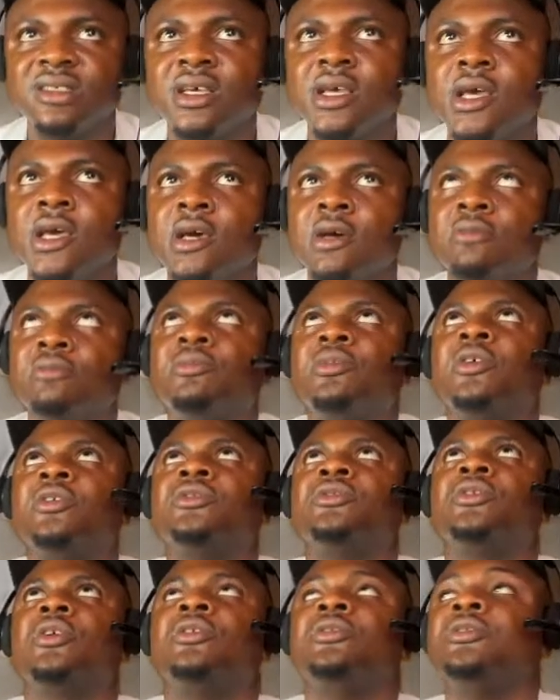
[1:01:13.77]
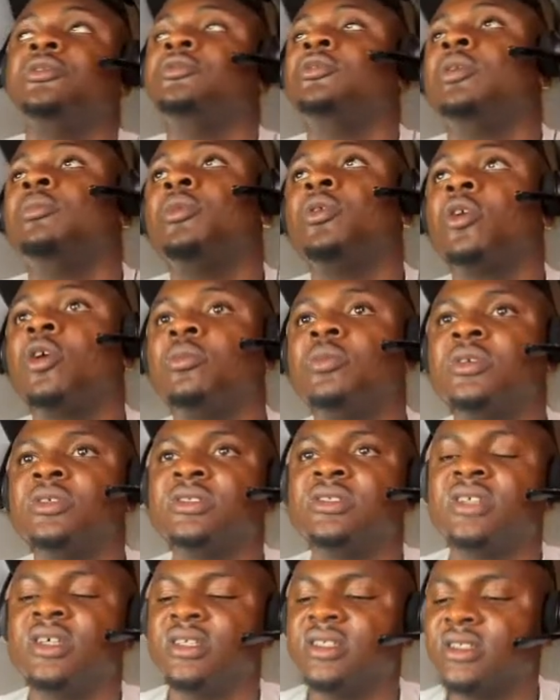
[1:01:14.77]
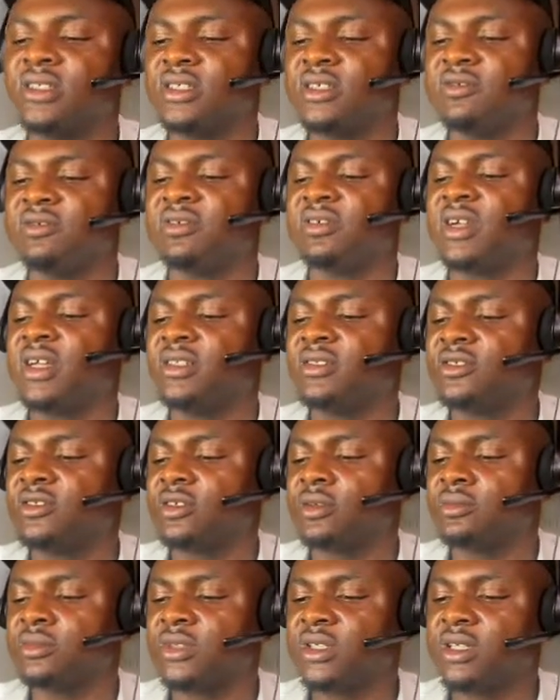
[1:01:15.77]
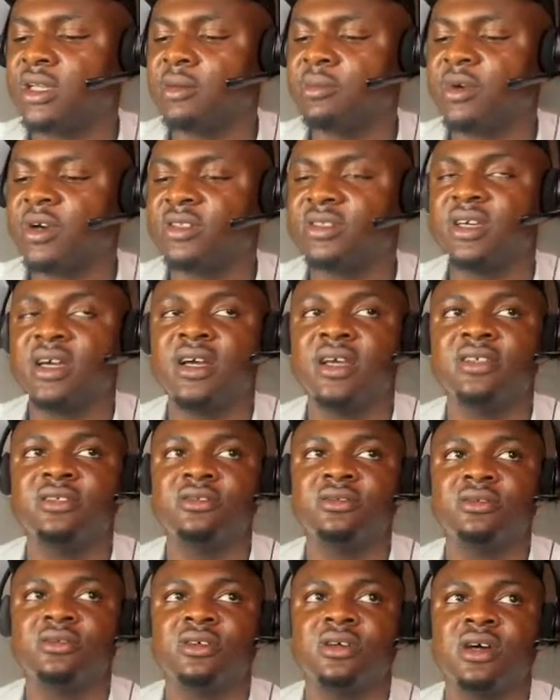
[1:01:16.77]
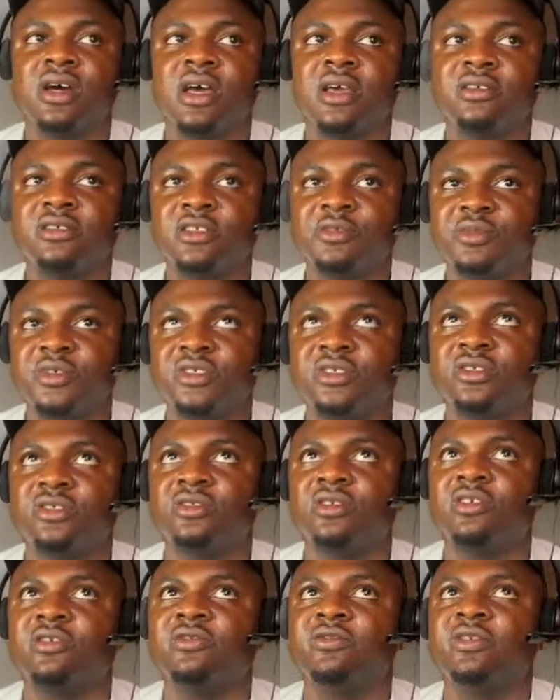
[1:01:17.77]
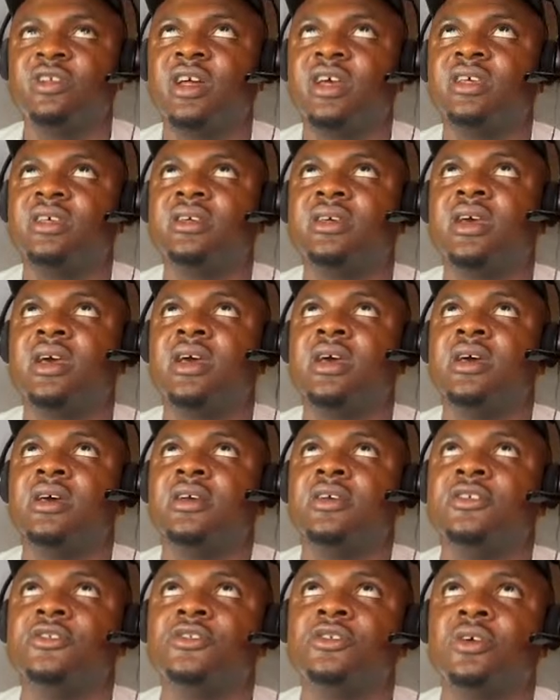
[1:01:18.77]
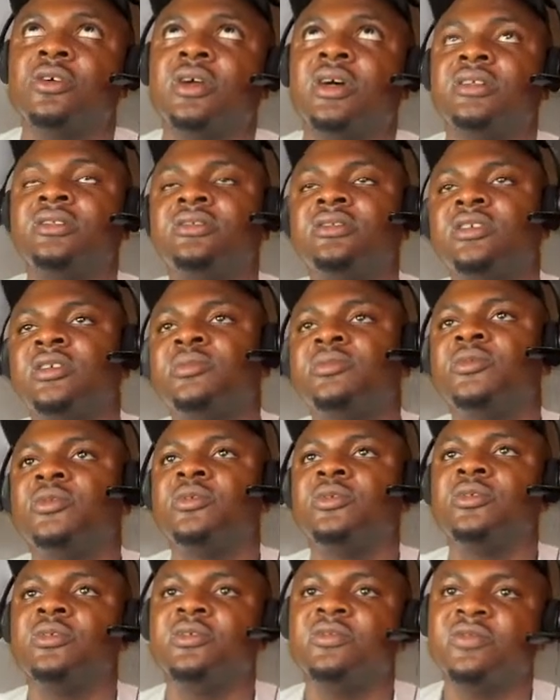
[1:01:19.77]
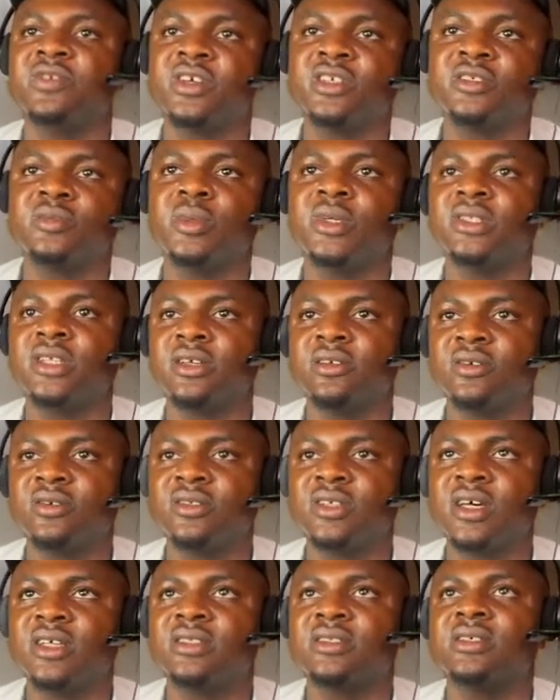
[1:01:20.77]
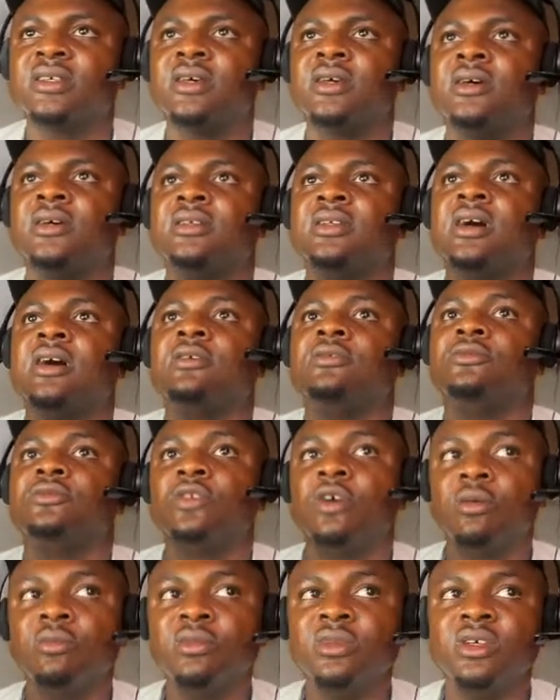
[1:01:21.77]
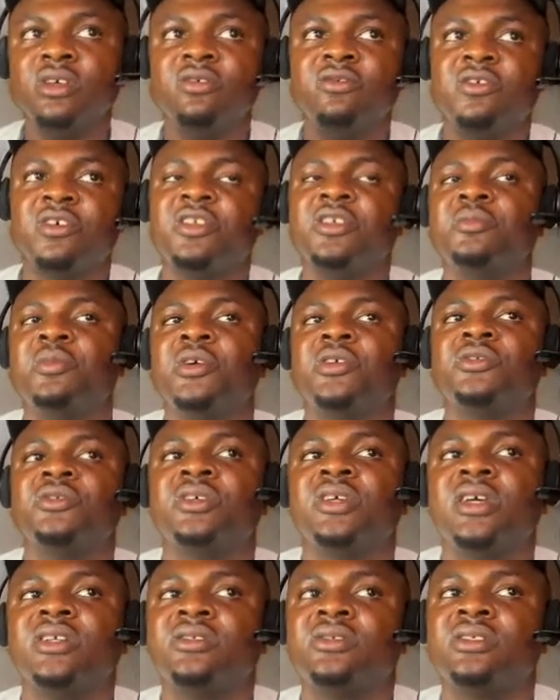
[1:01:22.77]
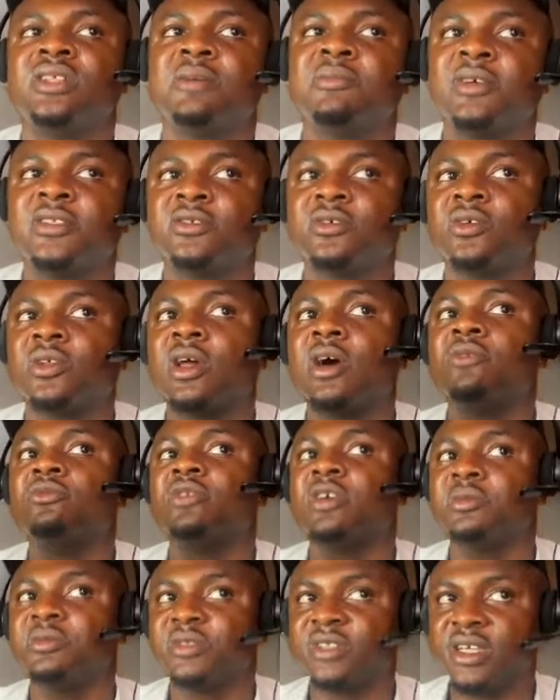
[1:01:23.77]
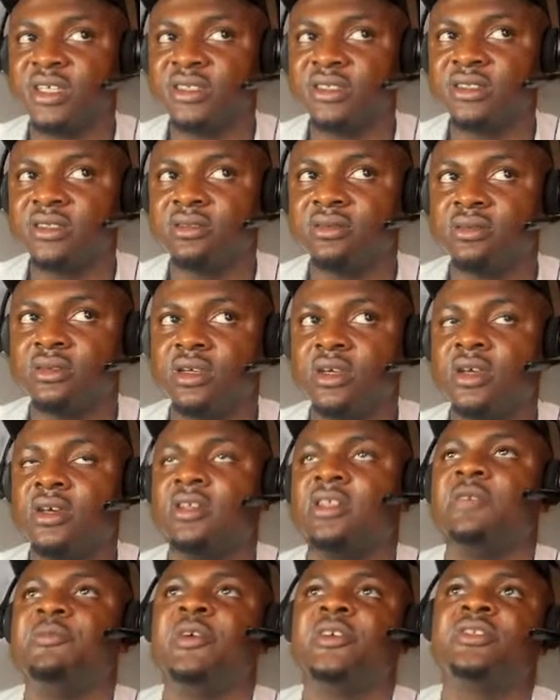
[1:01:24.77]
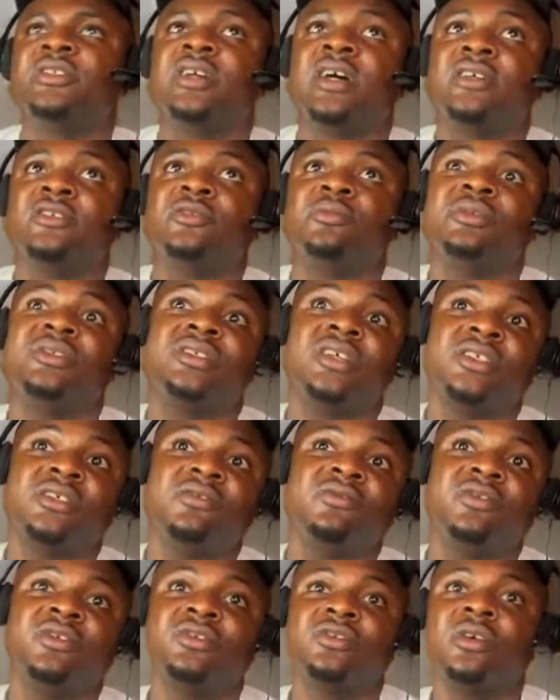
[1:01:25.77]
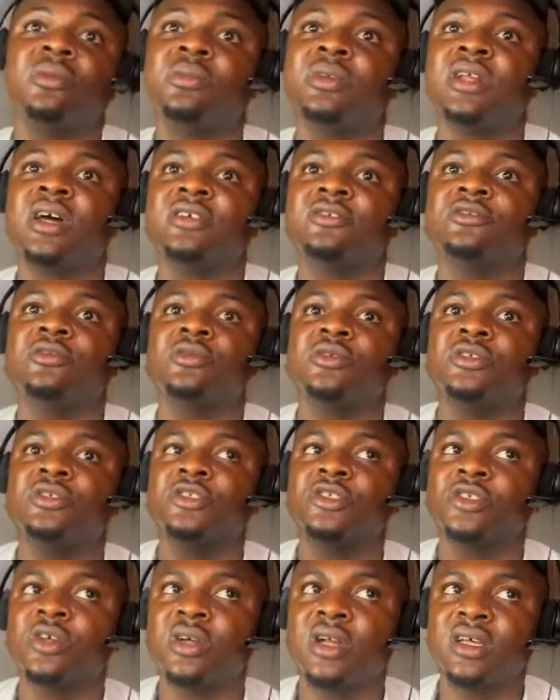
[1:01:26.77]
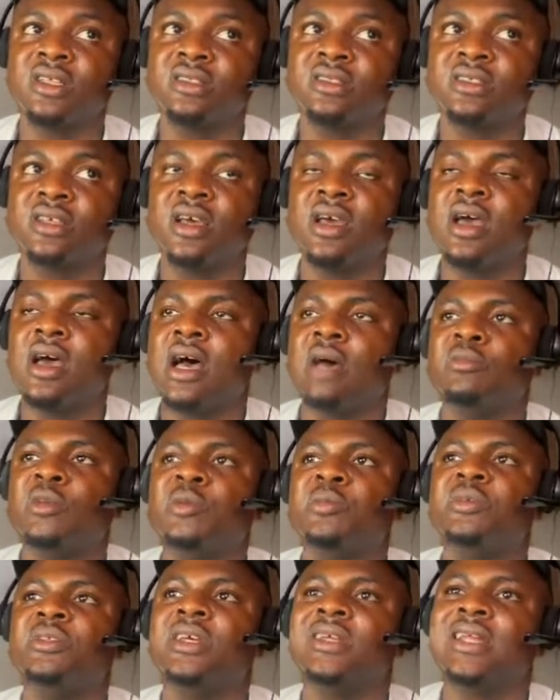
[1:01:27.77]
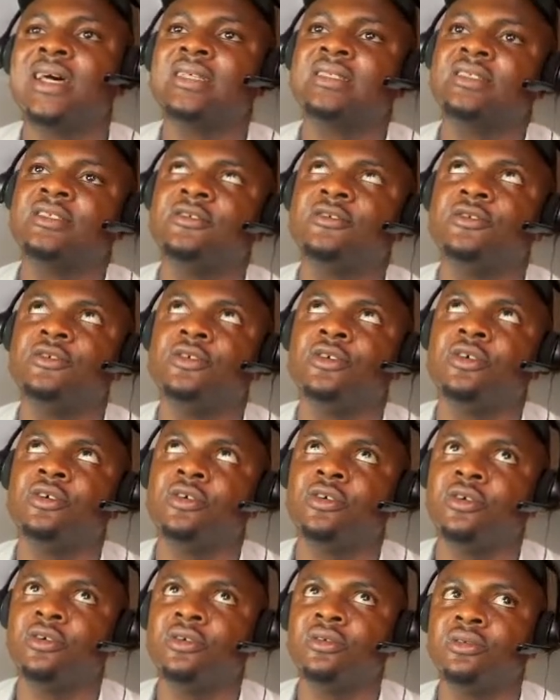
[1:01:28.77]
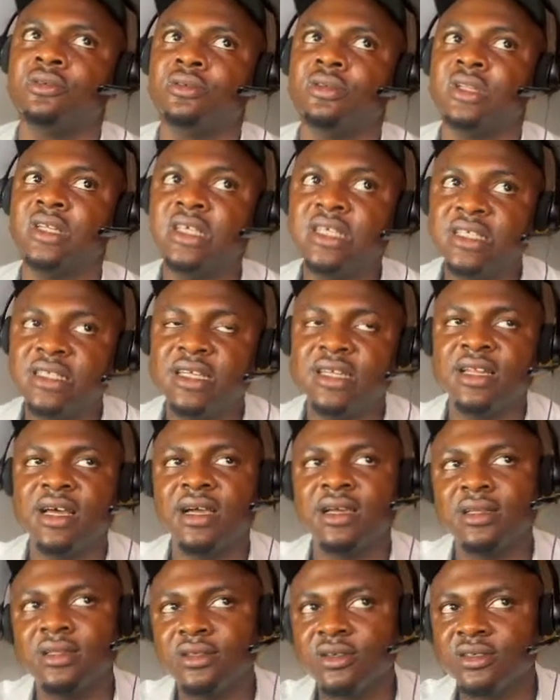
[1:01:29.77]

But on the normal common sense, if you write something about high CPC stuff like insurance, crypto, investment, and all that, now normally for anybody to get to that particular website, the person has to be searching for something that has to do with insurance, and maybe they not see your link, they not click on it.